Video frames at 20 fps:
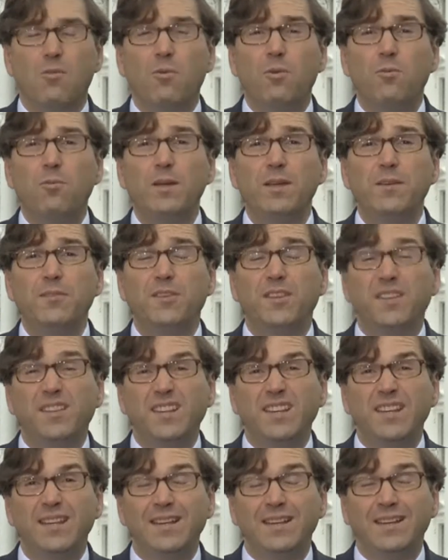Well, we have
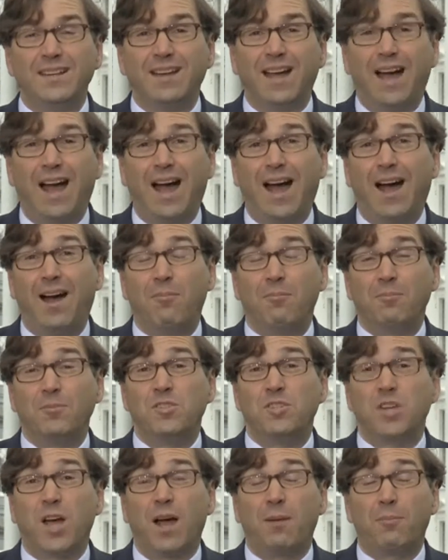seen
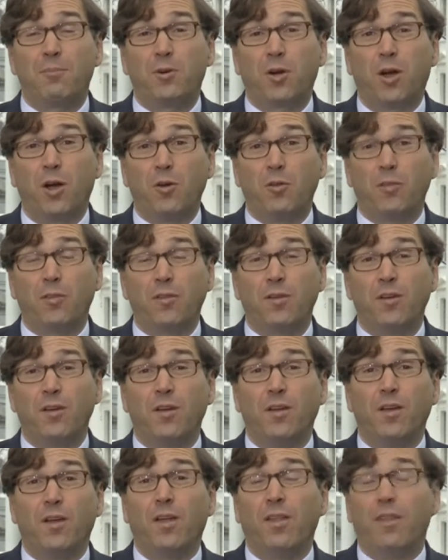um, job growth
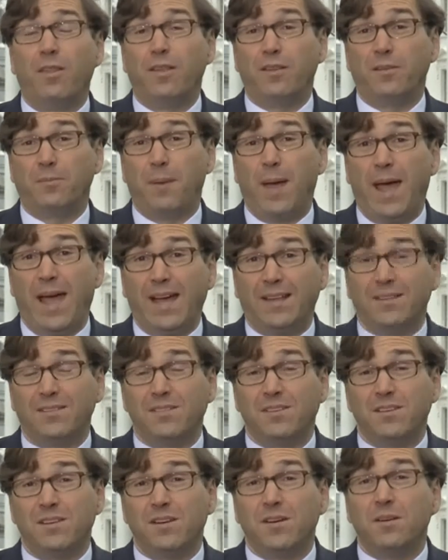this
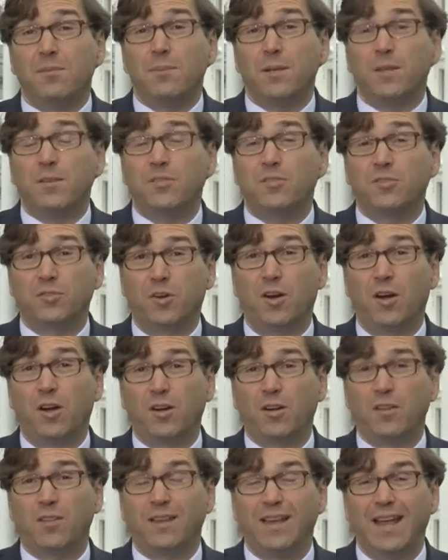past year be
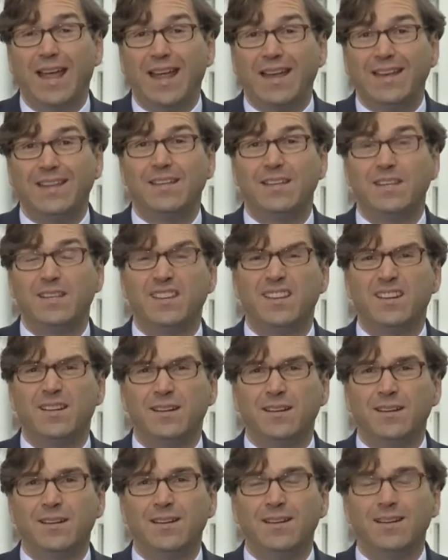stronger than any
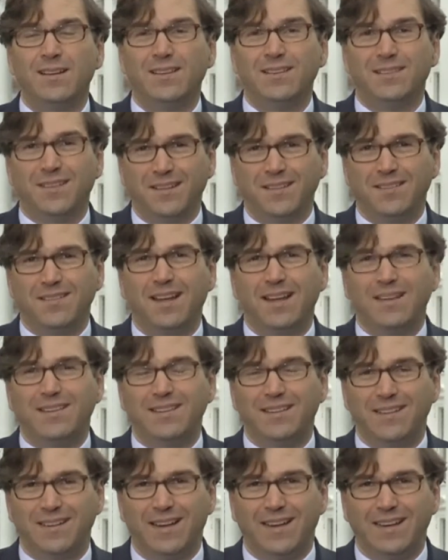year since
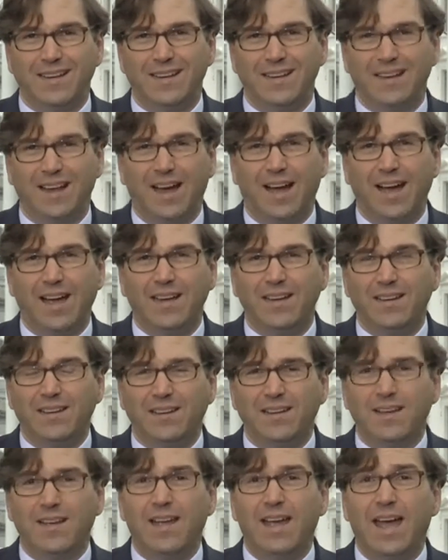
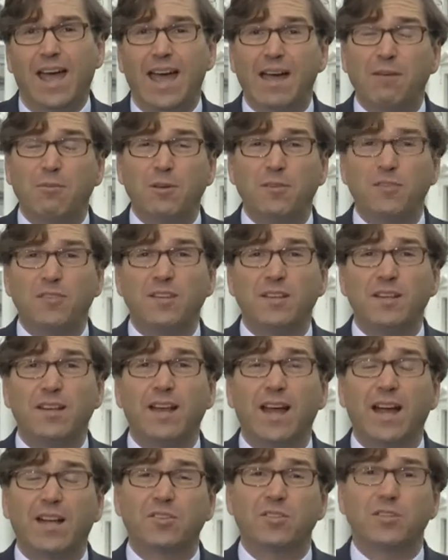1999, and we've seen
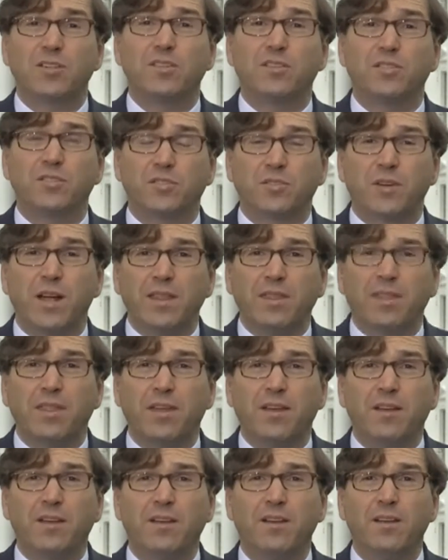it actually
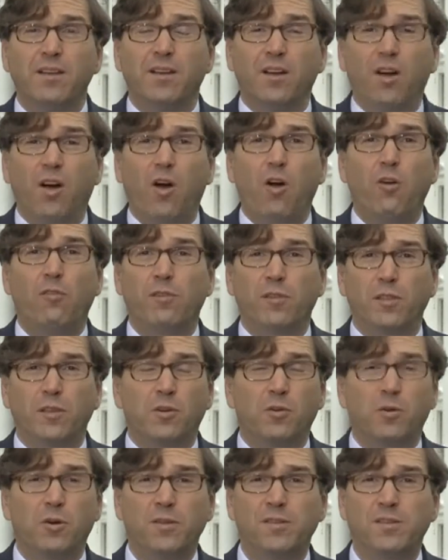strengthen over
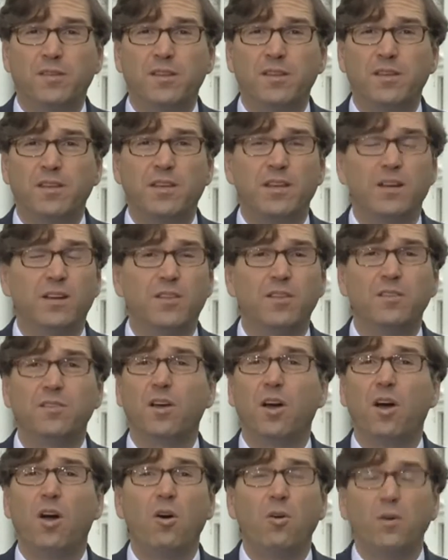the course of the year.
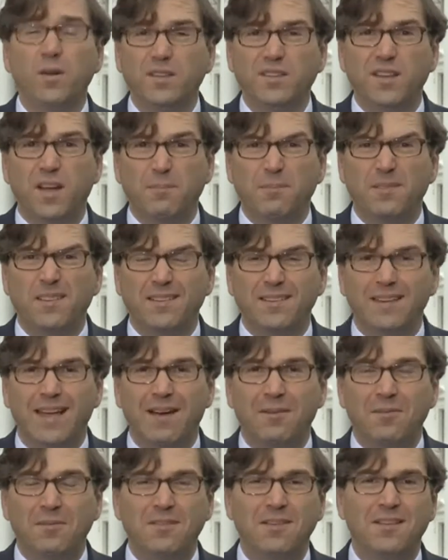There's always ups and
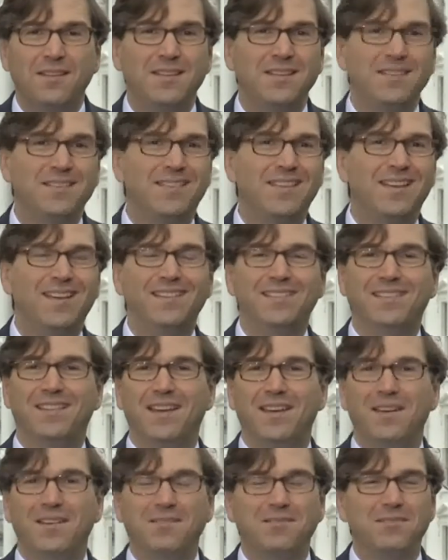downs in these things.
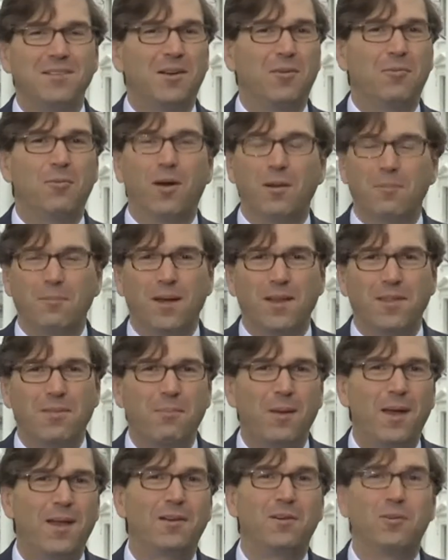They, you know, one
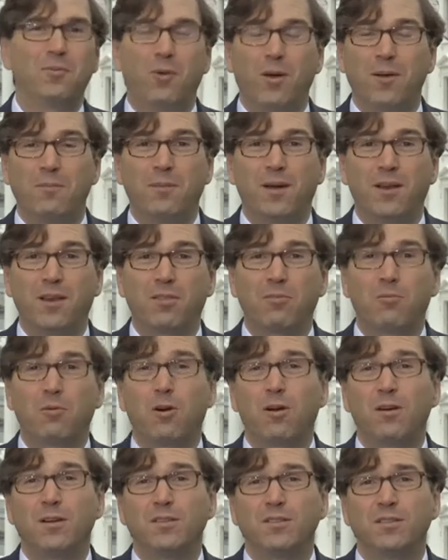month better, one month
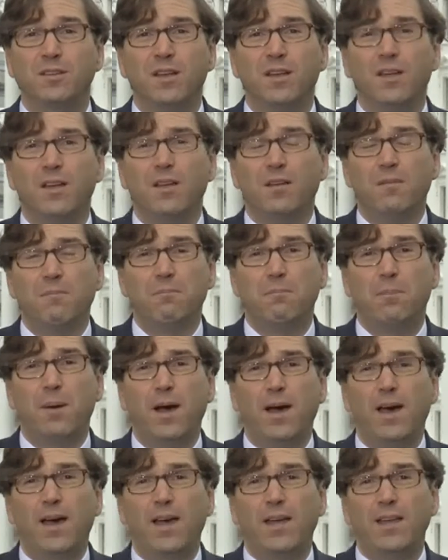worse.
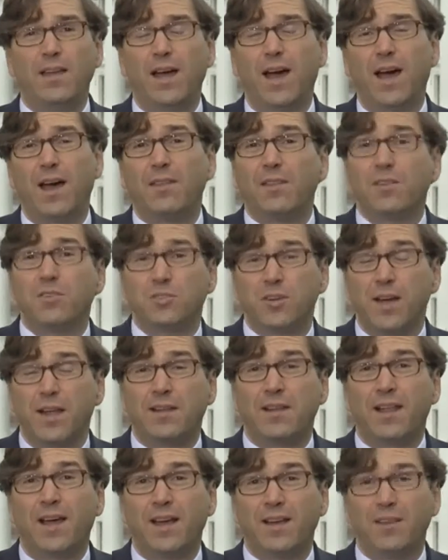But uh, the
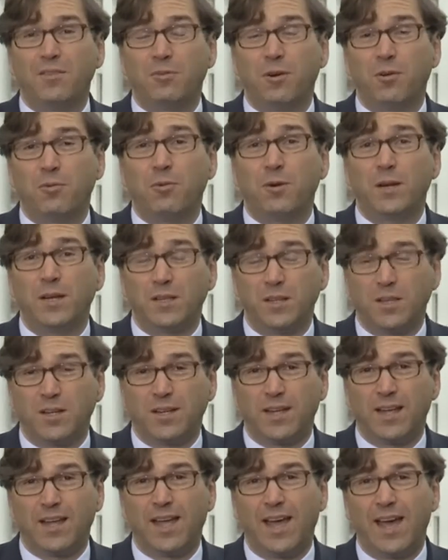trend line is what we're
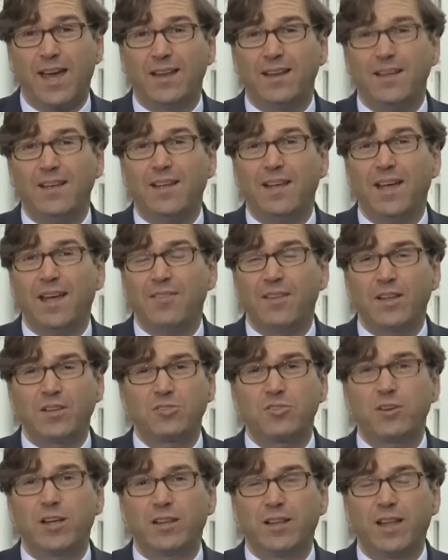looking at, and
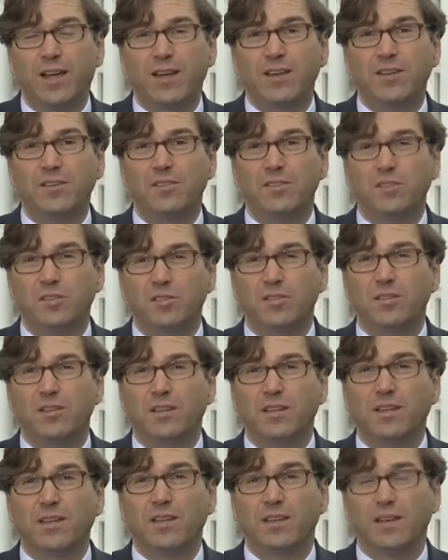that trend line is
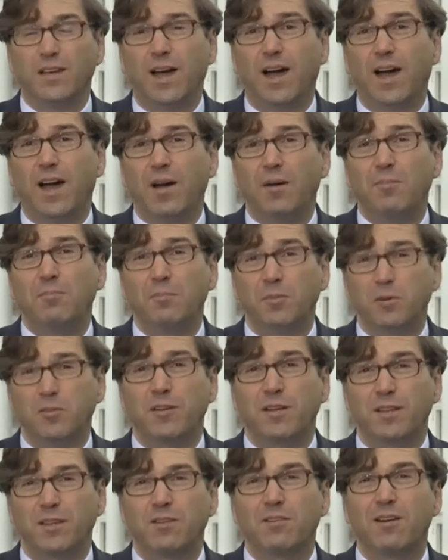certainly um,
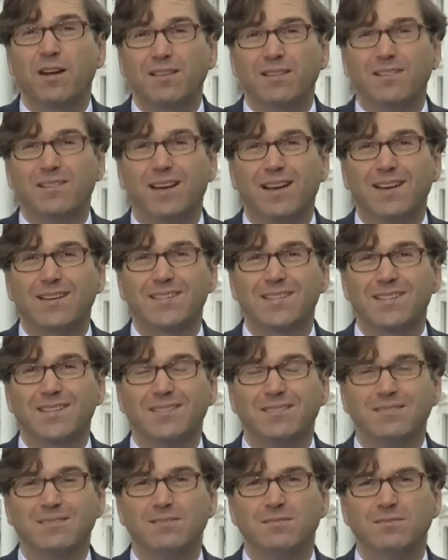moving in the right
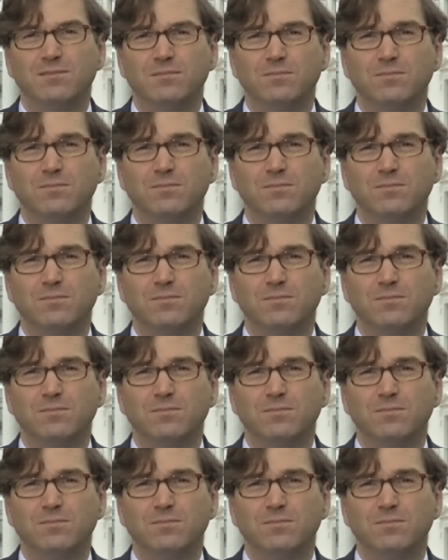direction.